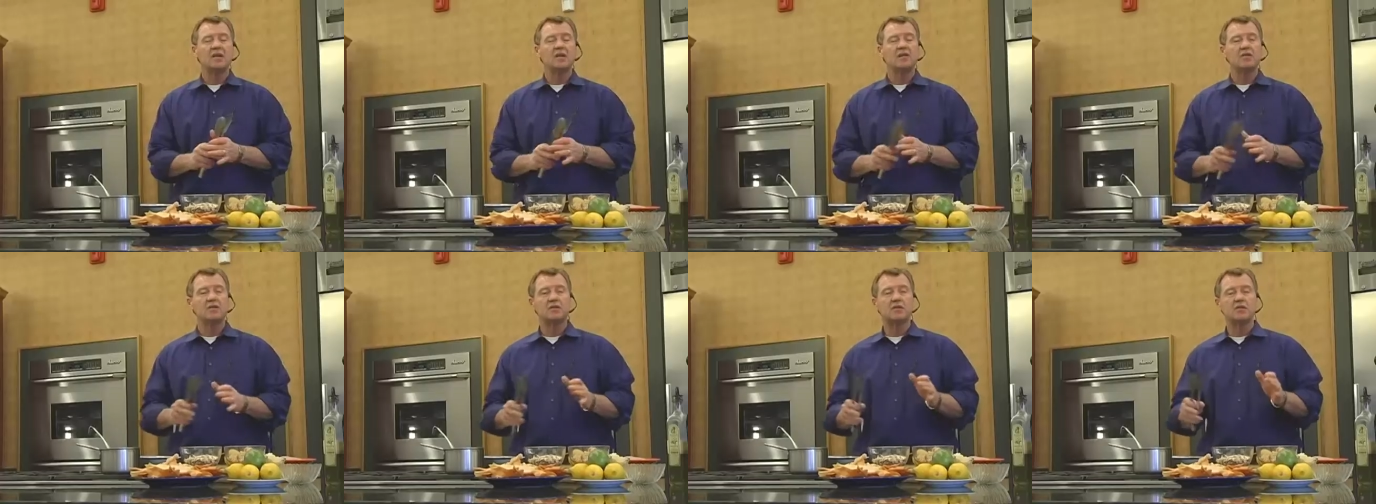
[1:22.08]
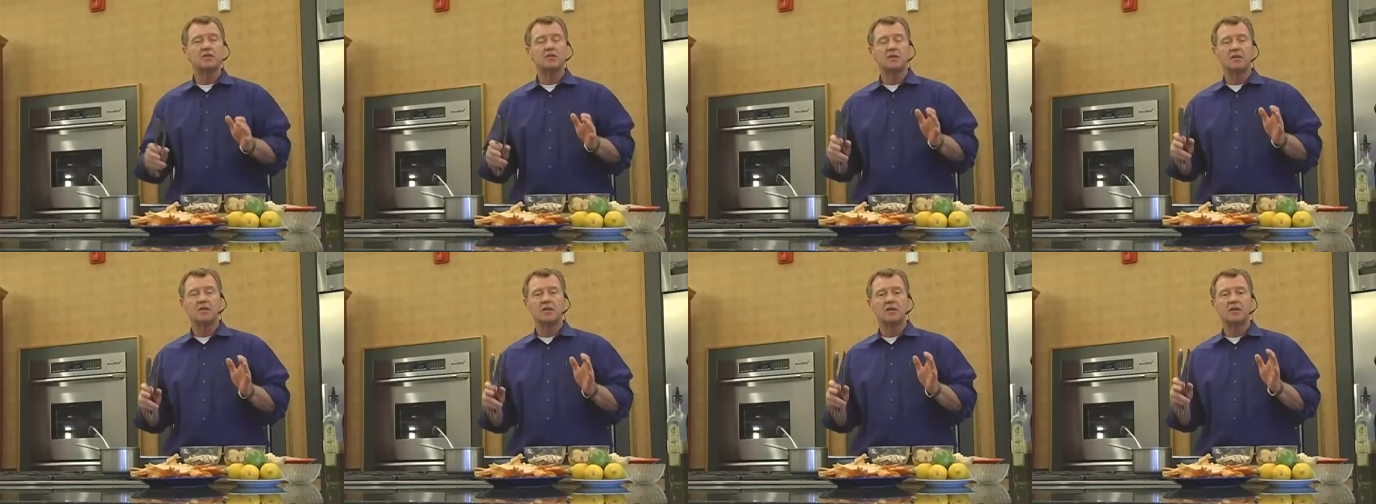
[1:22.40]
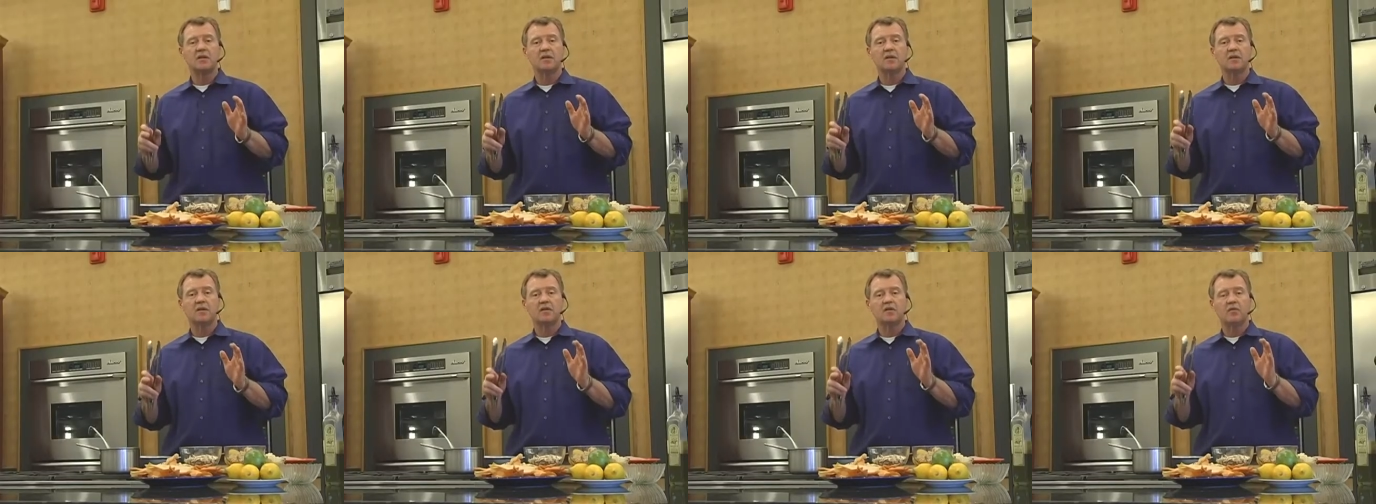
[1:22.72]

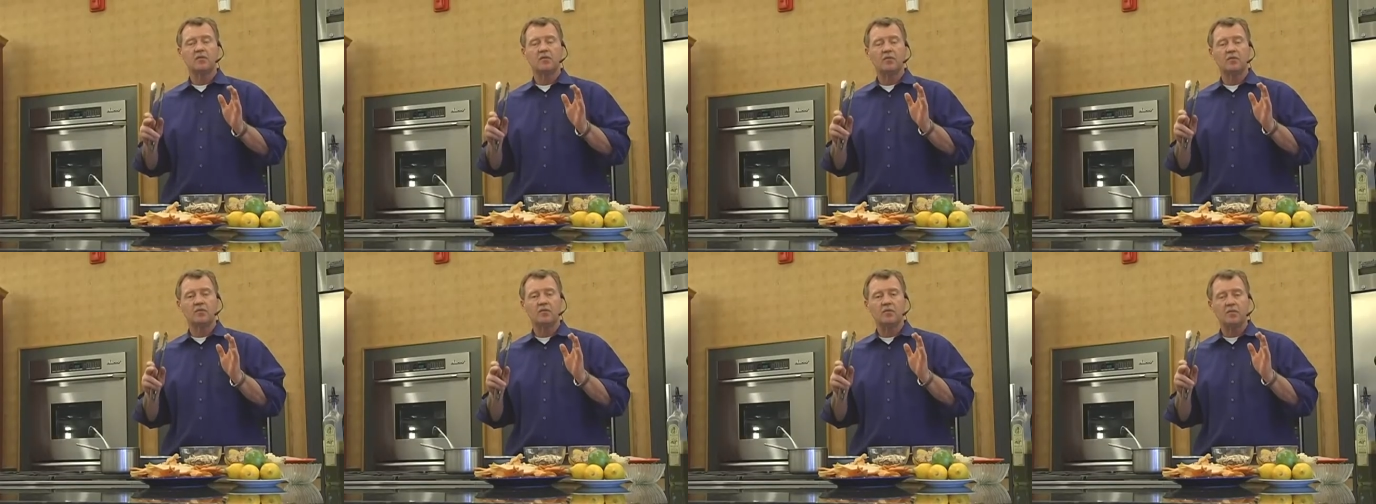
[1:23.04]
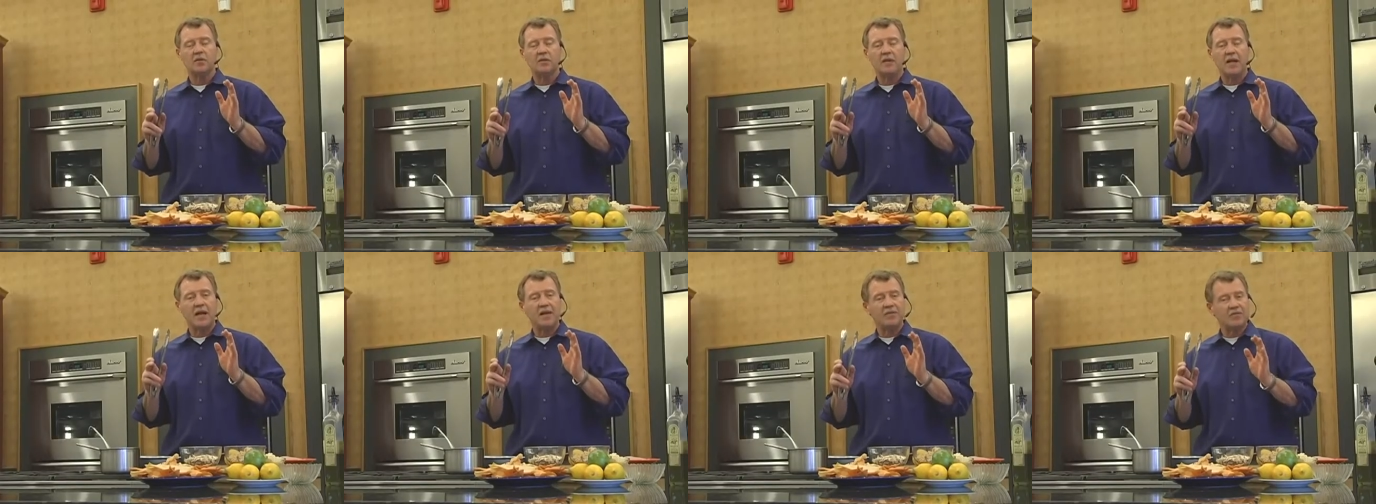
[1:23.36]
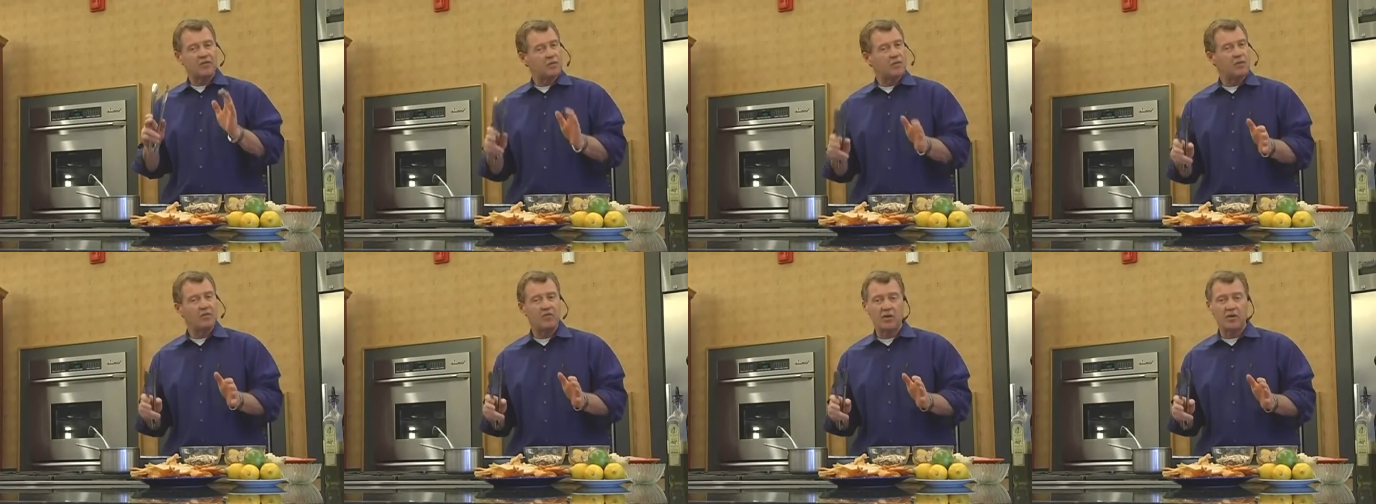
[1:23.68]
You
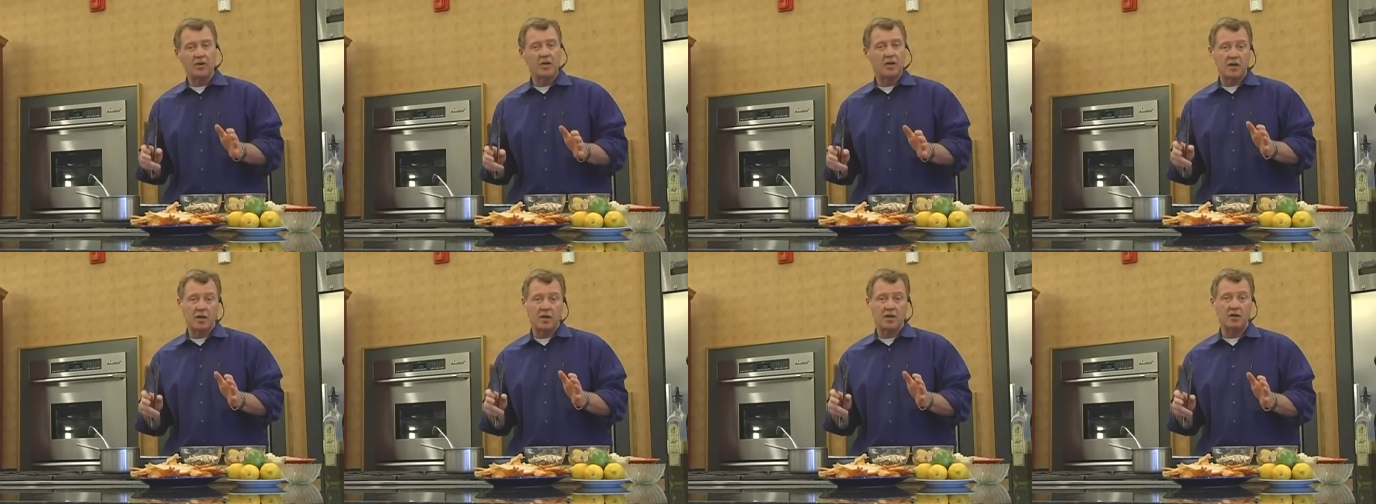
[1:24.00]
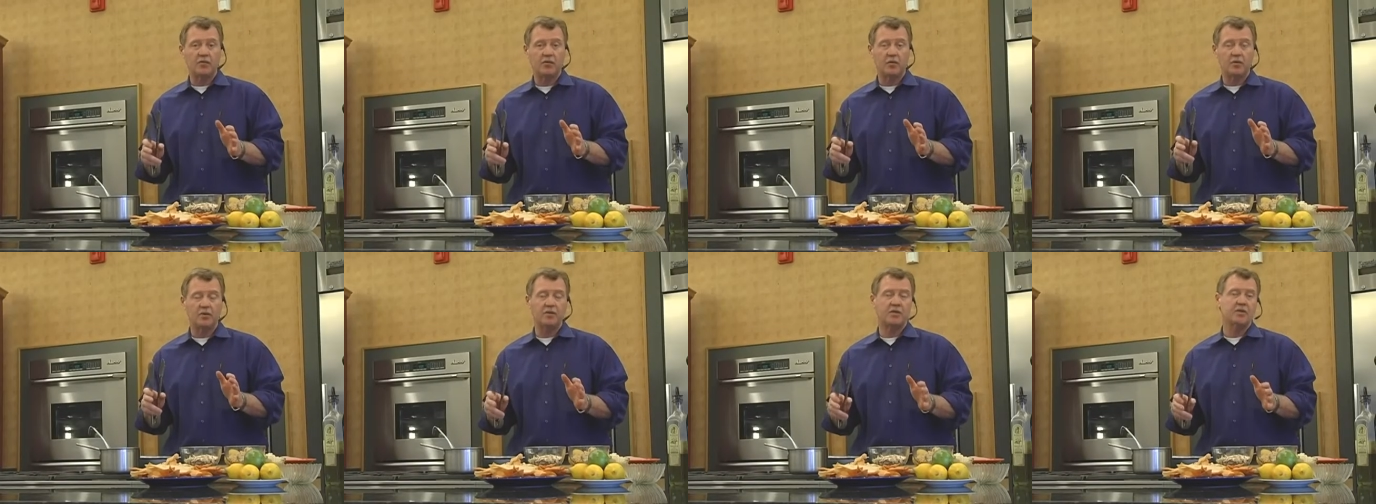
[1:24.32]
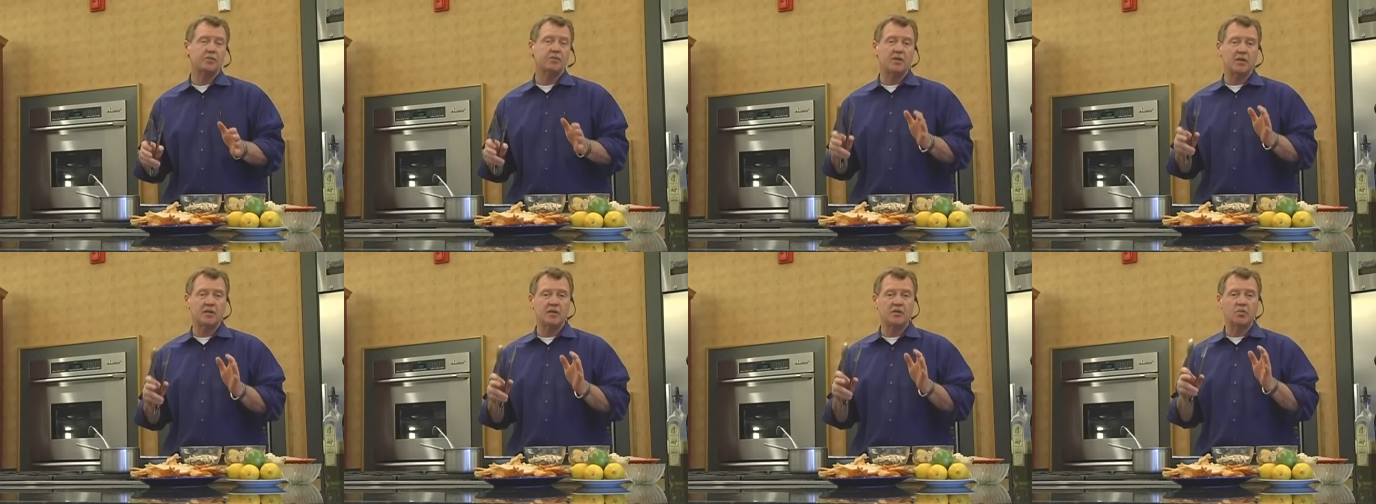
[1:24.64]
have to be very careful with
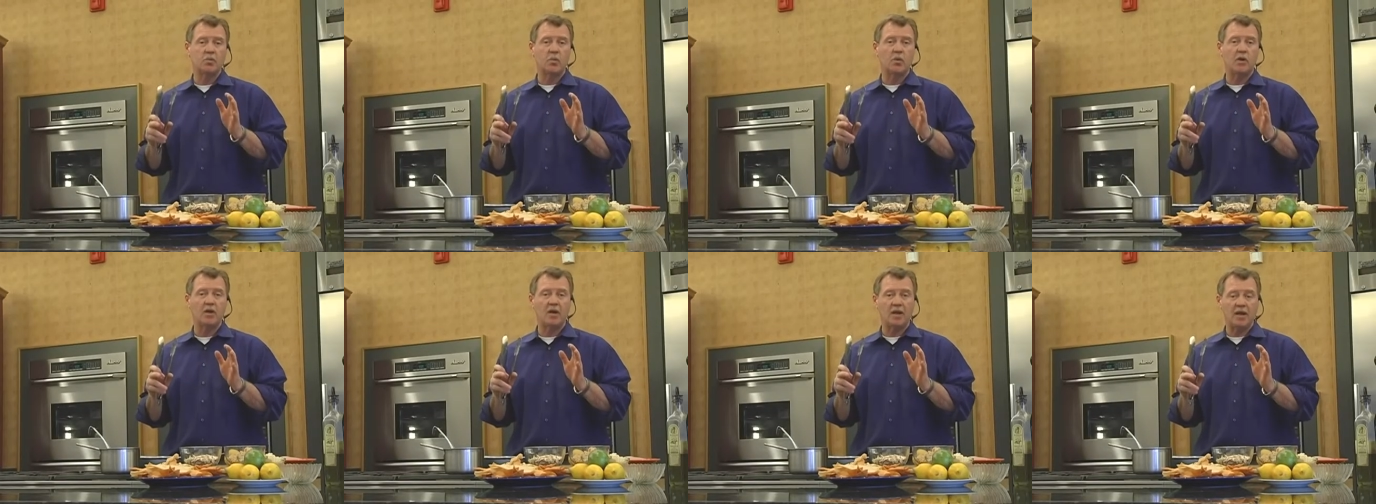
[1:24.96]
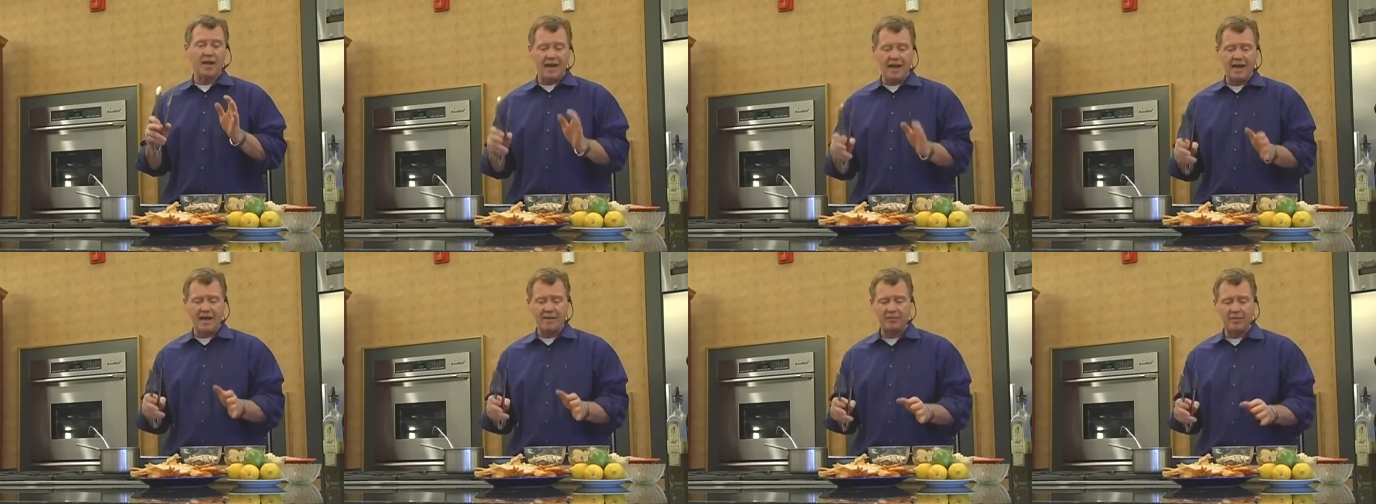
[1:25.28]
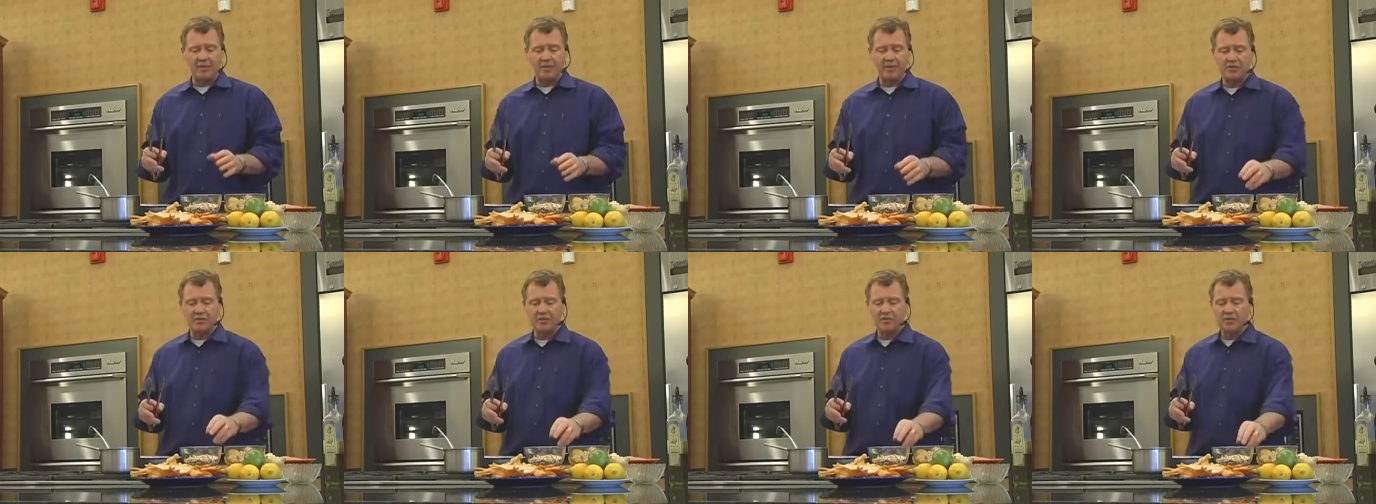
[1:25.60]
this because what will
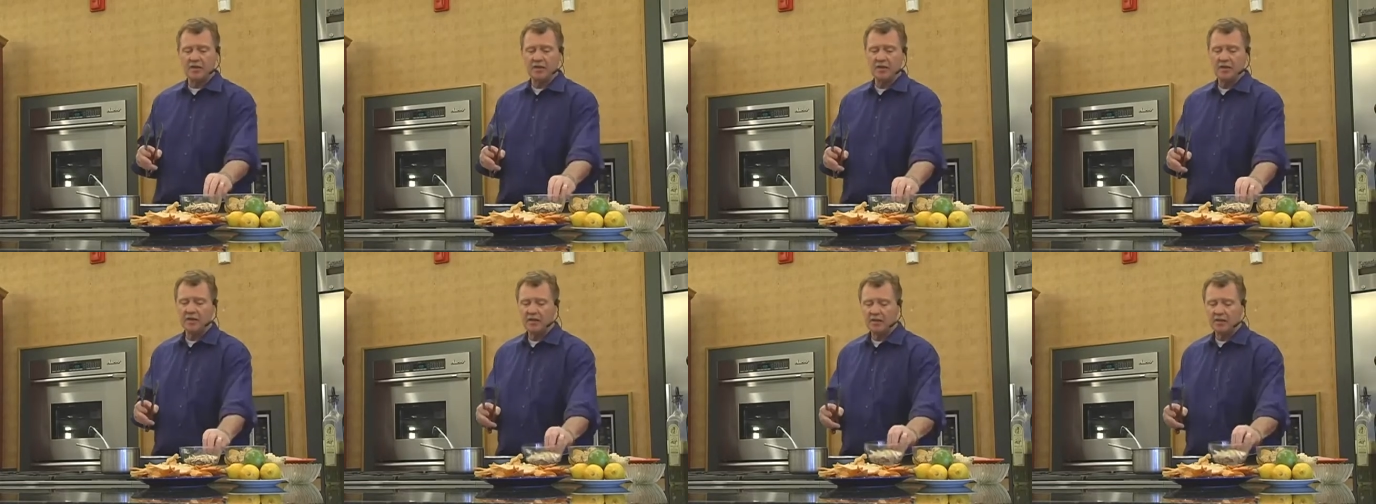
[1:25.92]
happen is